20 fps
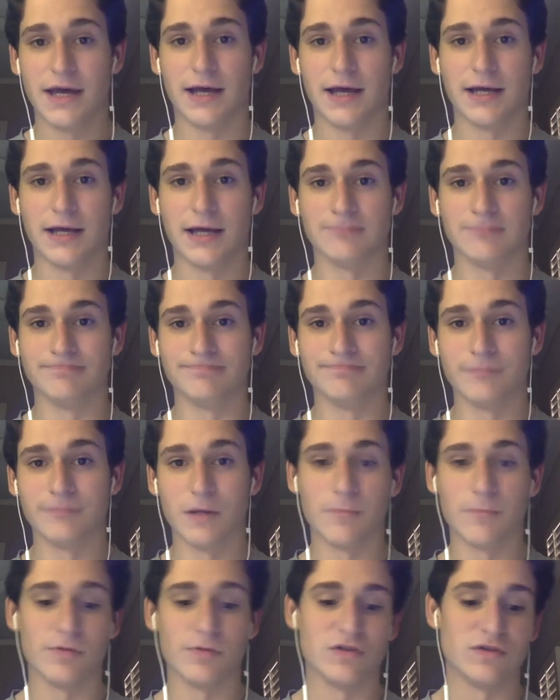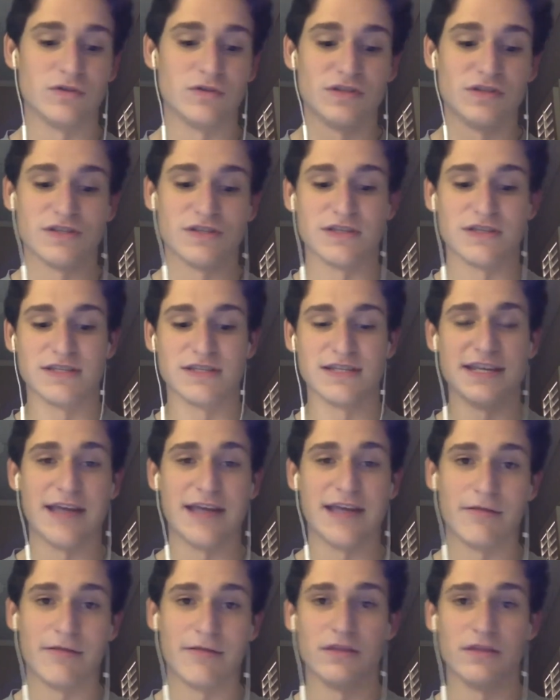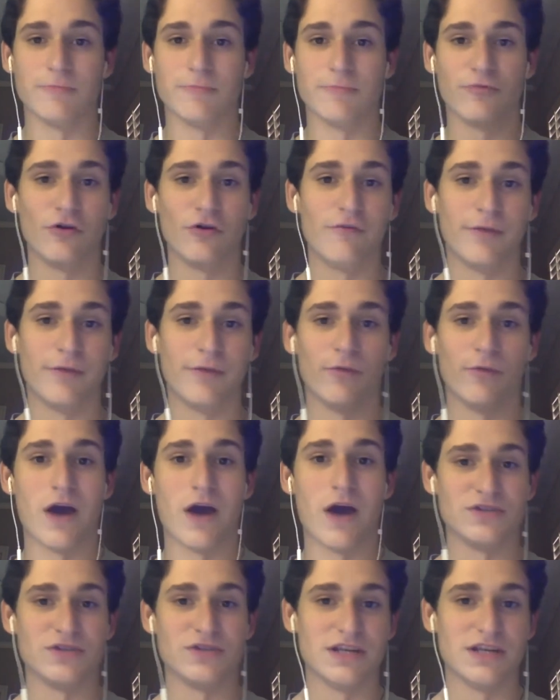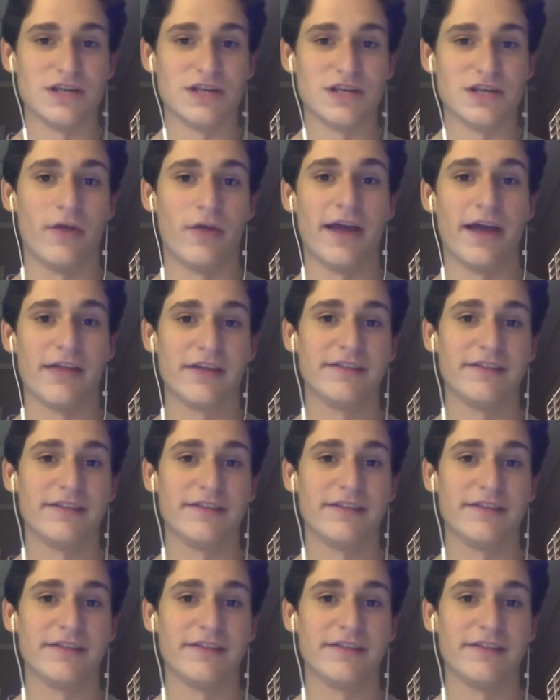um, but just to see the improvement of wide receiver play,